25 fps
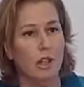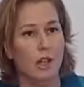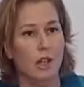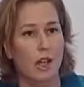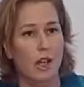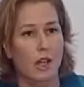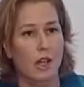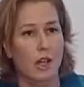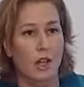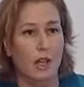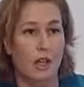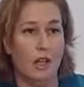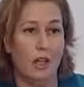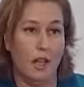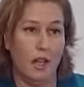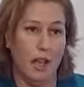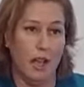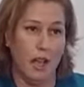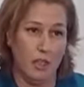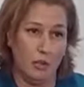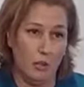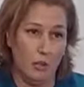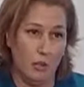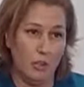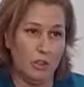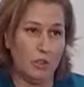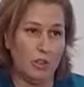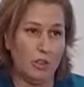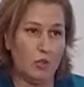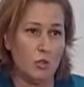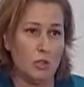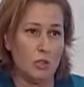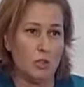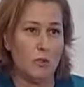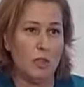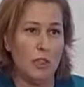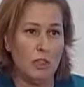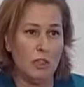I wanted to
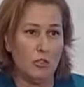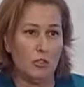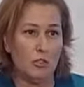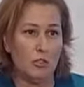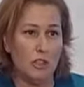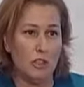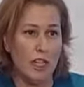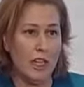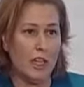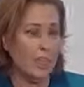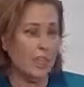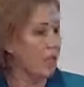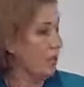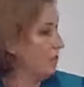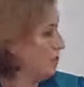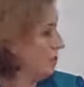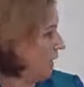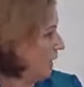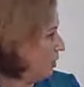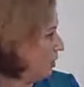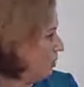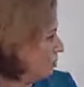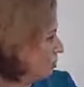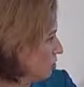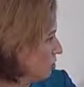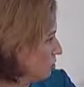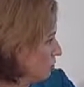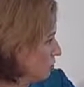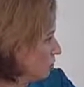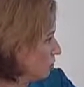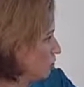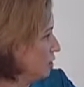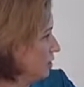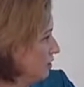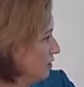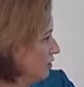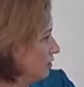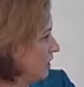speak today about
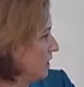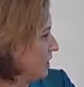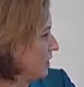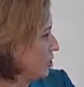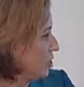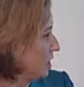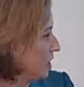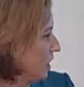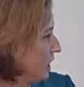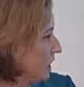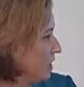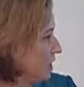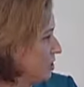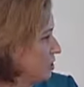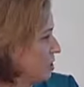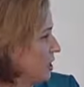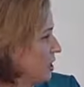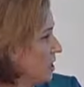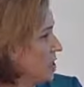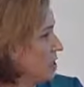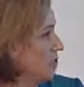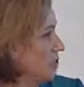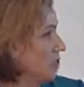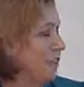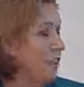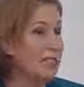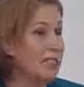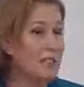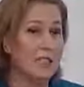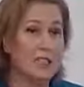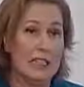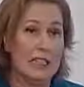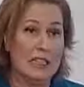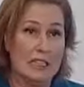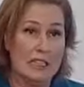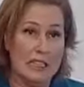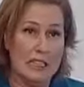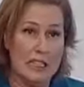2 different challenges,
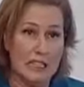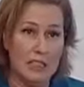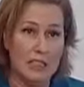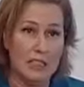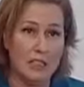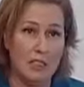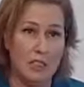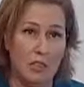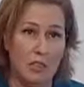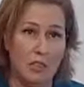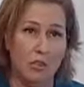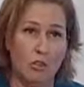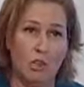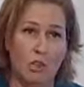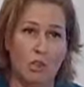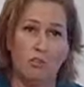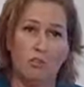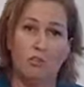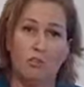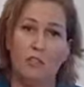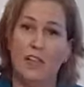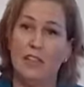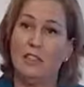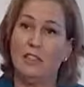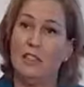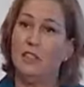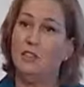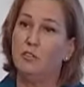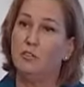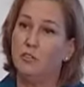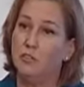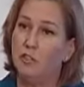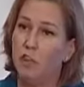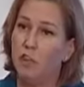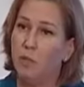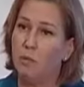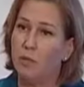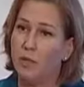fighting against terror and fighting
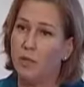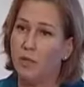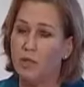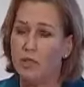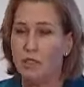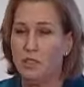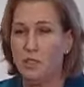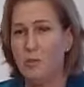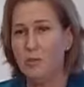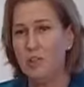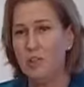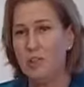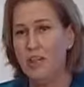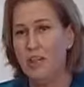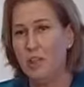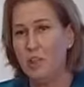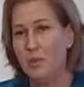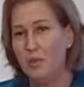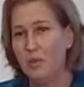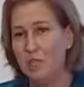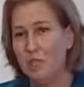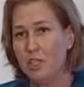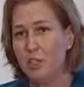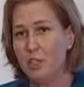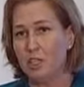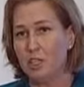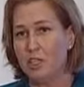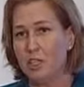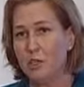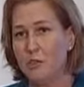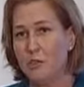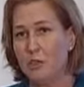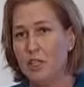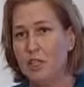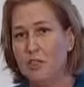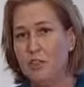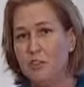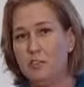for peace, because I
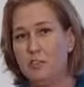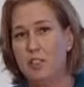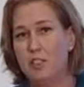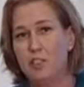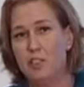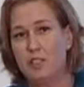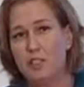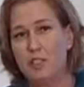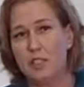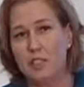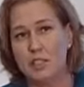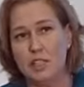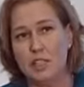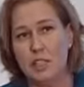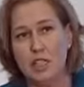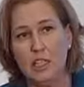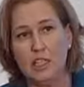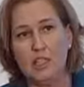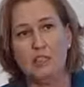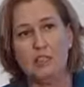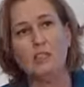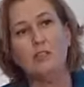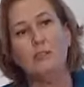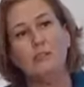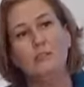believe that there's a need